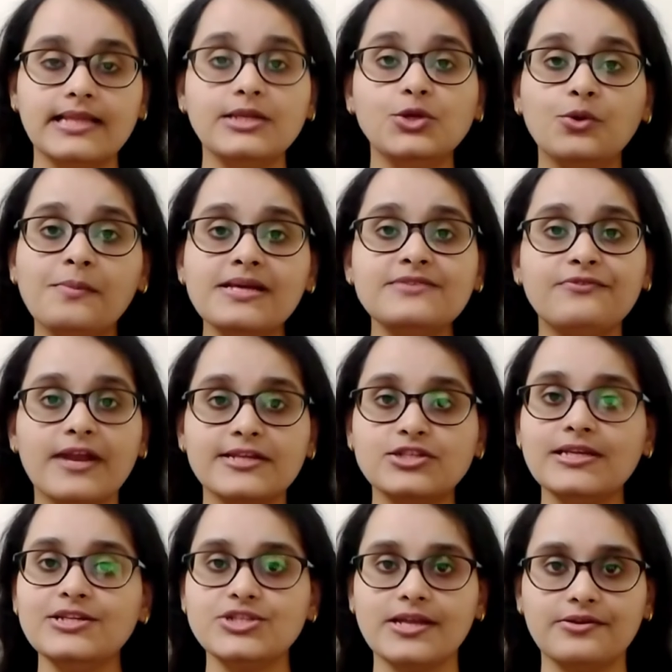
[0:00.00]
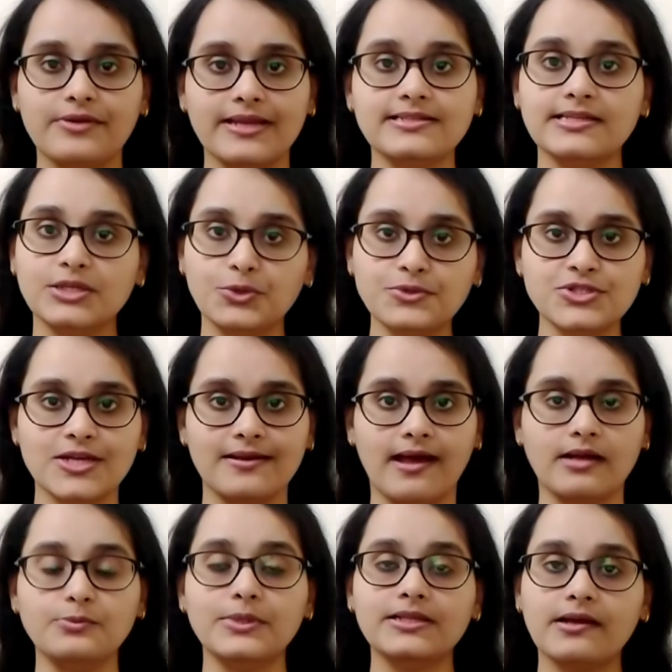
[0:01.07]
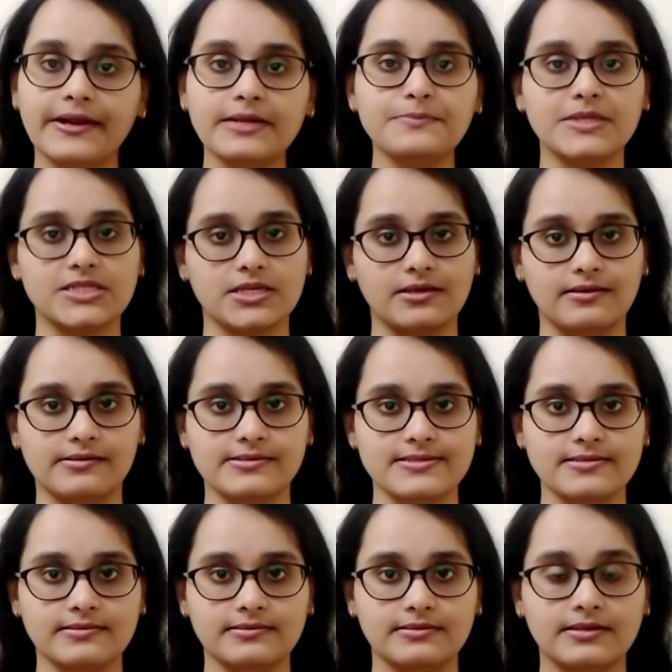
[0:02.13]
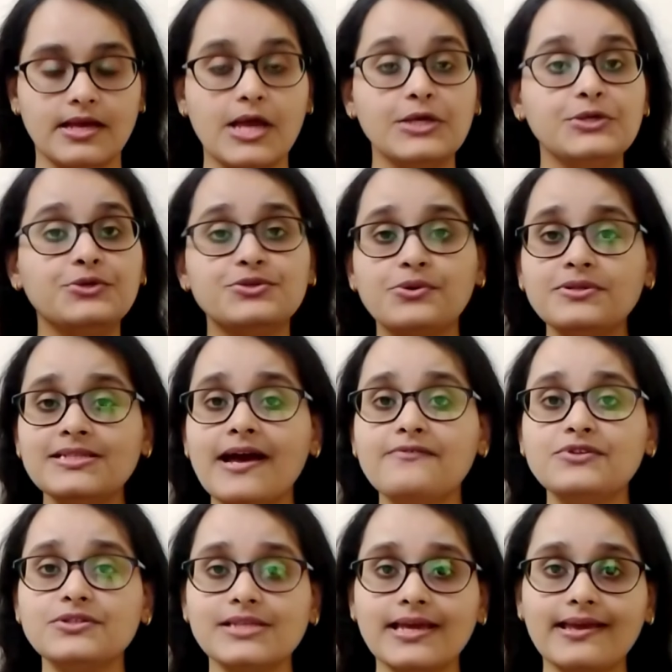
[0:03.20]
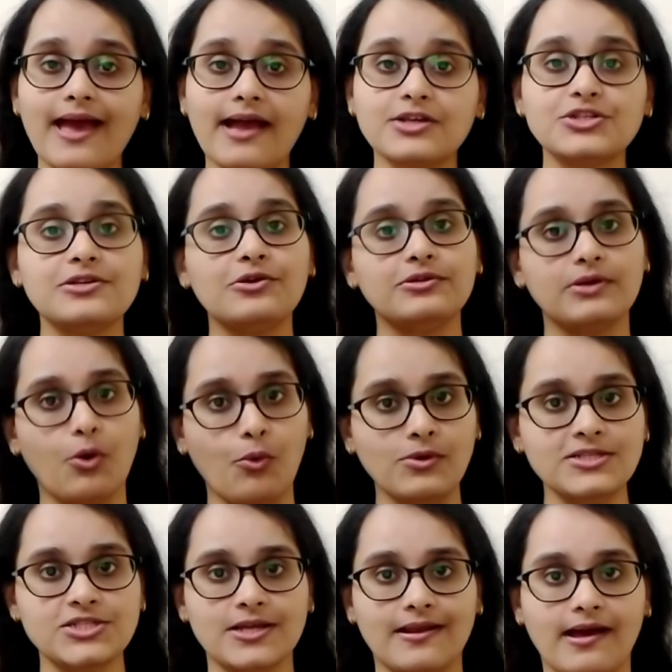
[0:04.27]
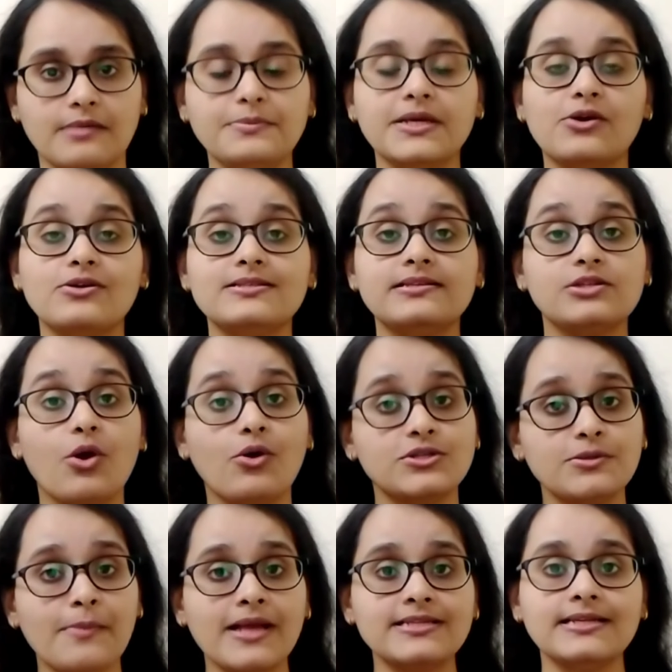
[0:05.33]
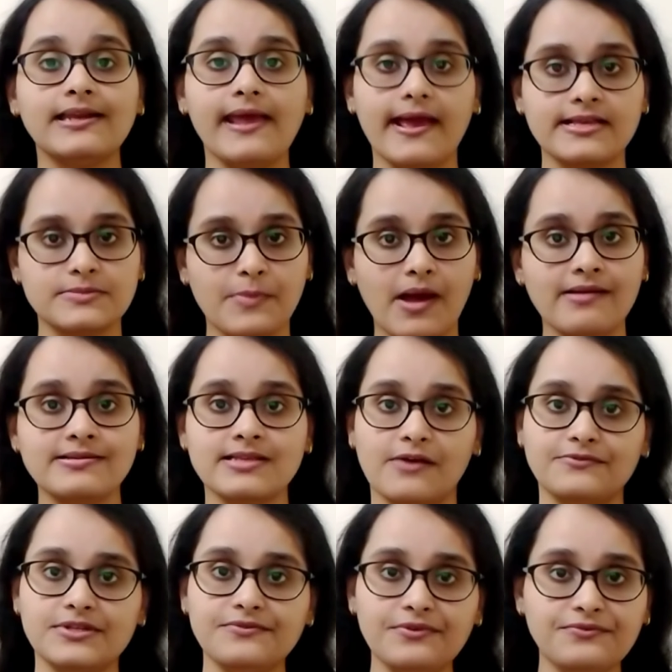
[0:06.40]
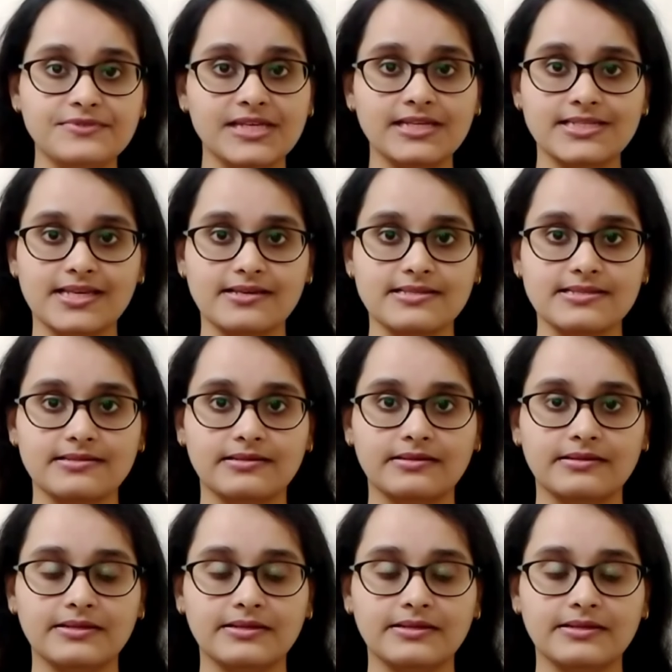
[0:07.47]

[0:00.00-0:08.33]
then you must freshly generate a new challan with correct particulars. You don't have to take action on the old challan because it automatically expires after 15 days.